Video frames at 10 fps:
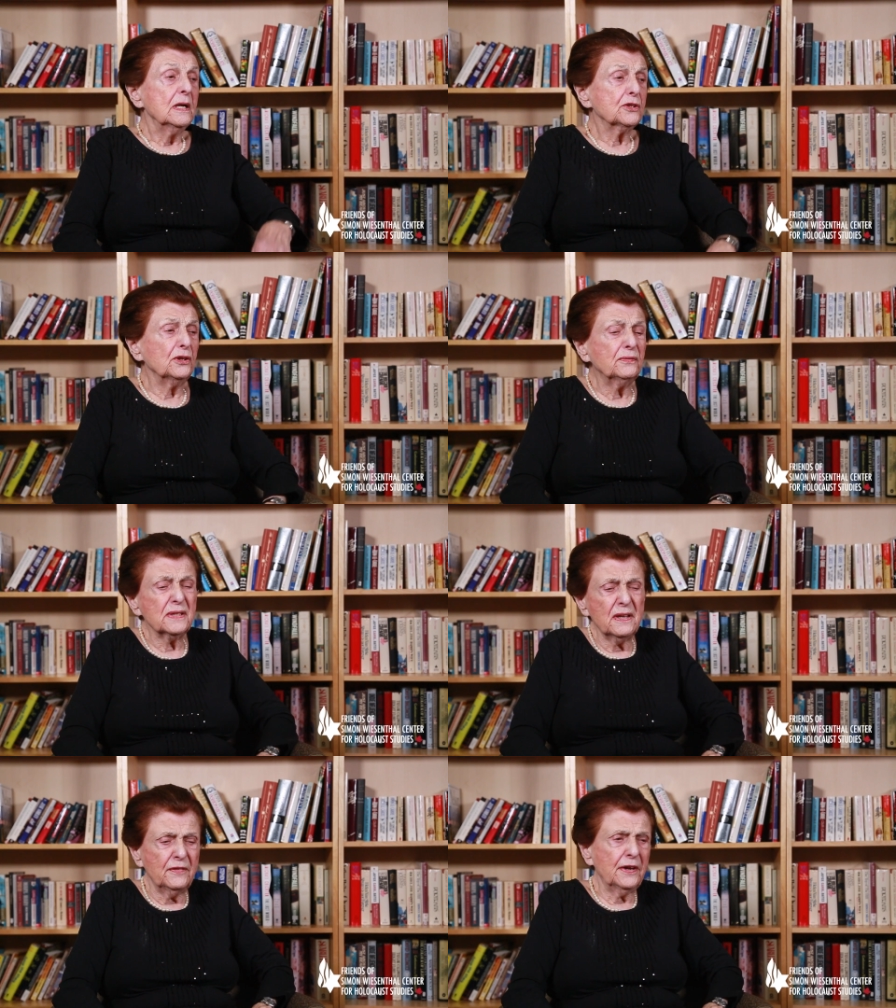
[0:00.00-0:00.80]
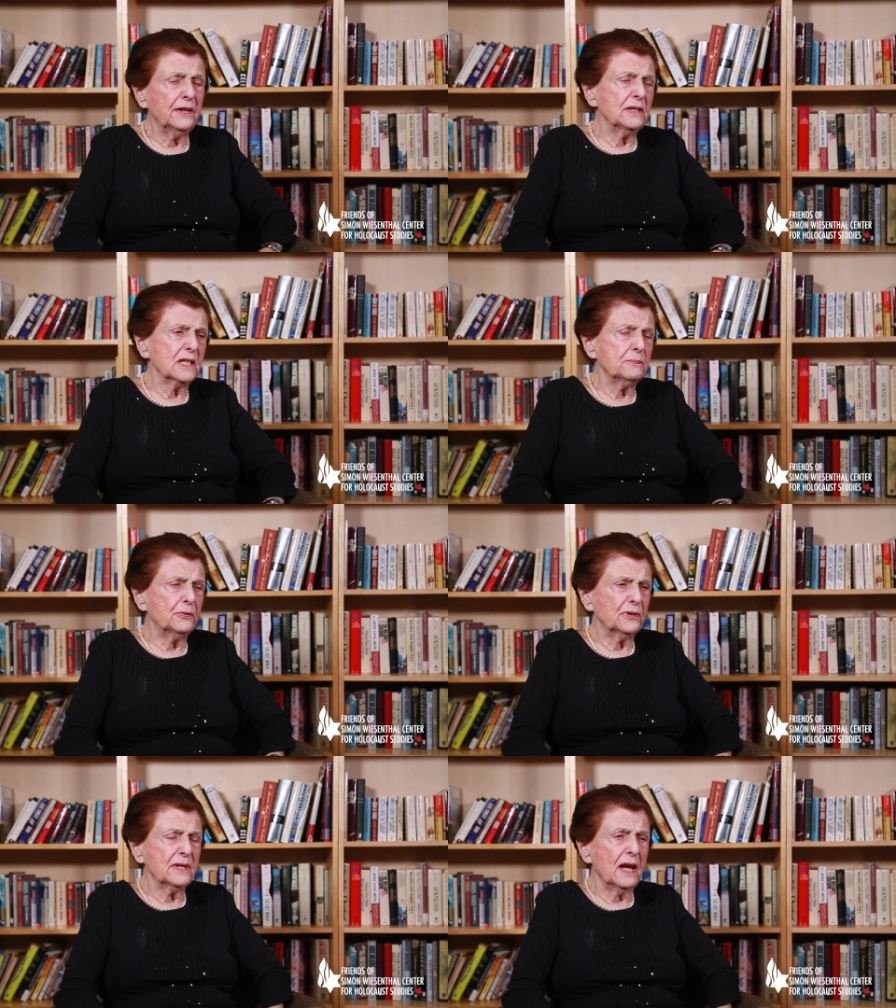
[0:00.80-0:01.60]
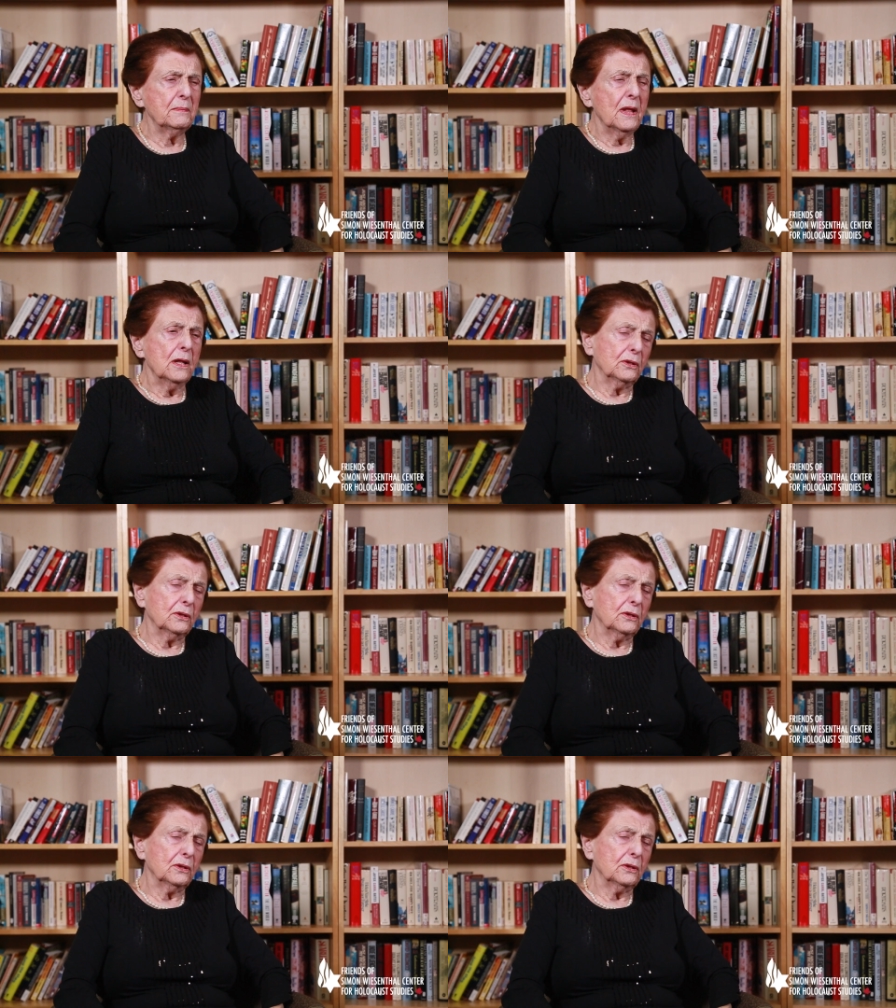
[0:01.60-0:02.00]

So it was a very desperate time.